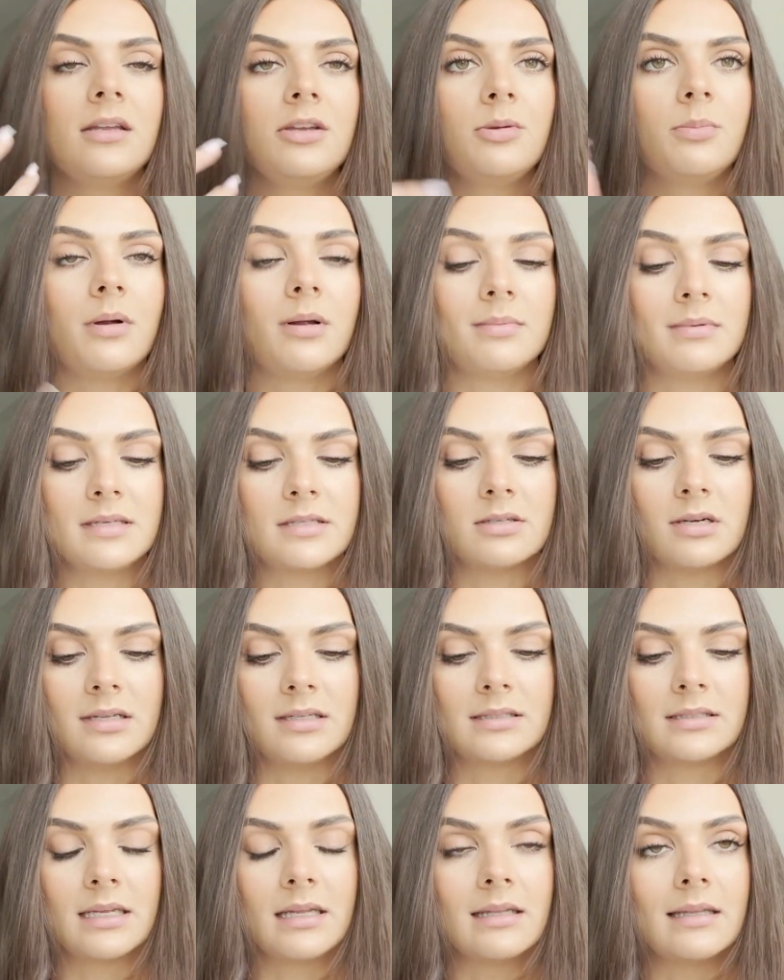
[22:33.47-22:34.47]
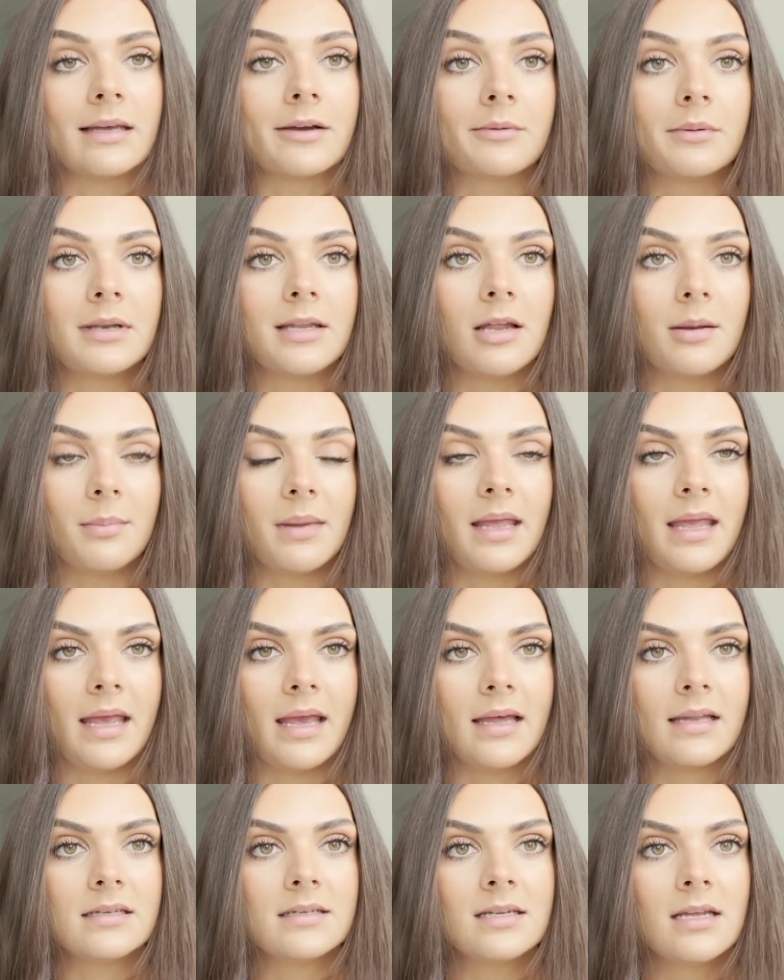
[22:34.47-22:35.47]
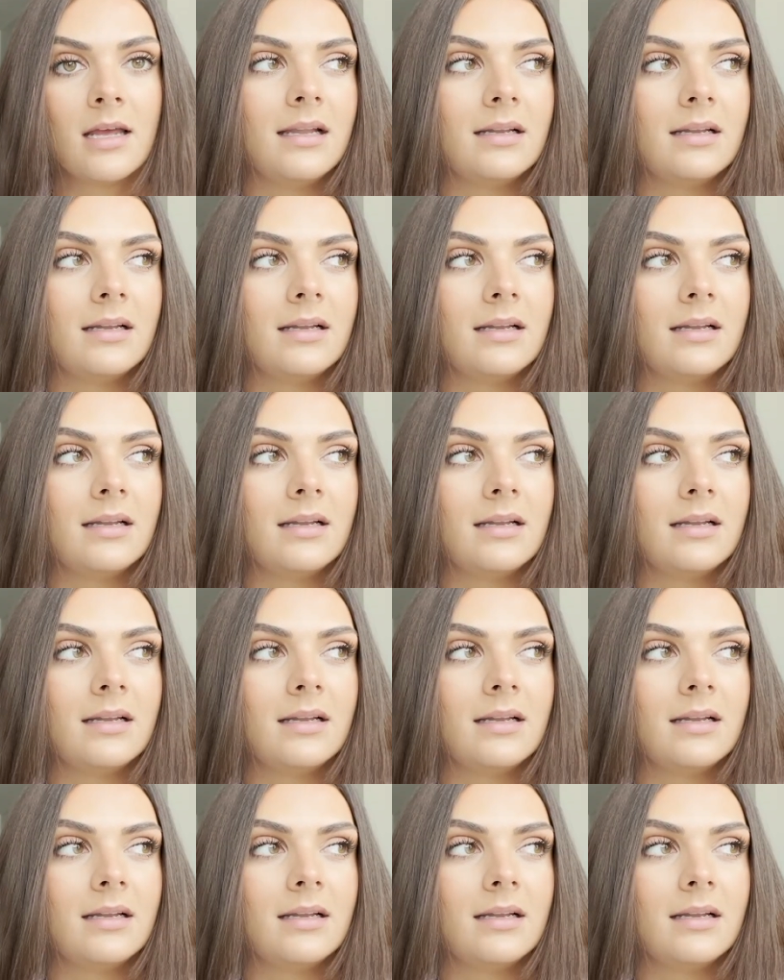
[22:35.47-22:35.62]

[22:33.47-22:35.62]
You probably saw it's like liquidy on my hand.